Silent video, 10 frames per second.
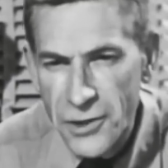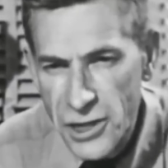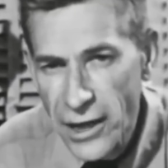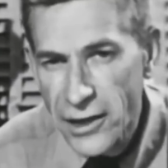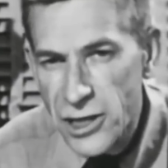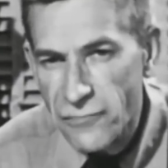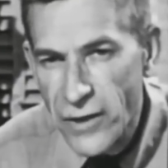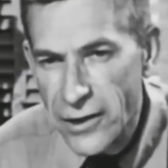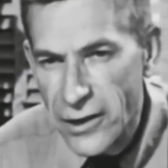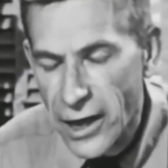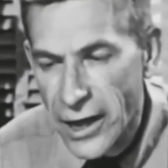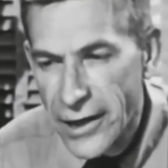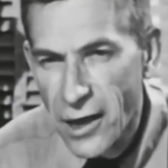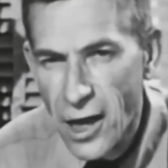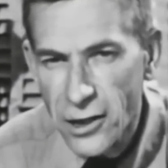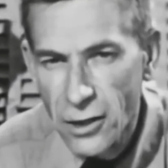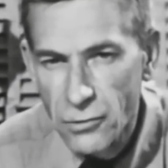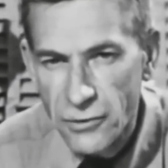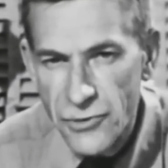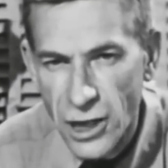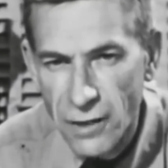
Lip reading: the scientists of that day got hold of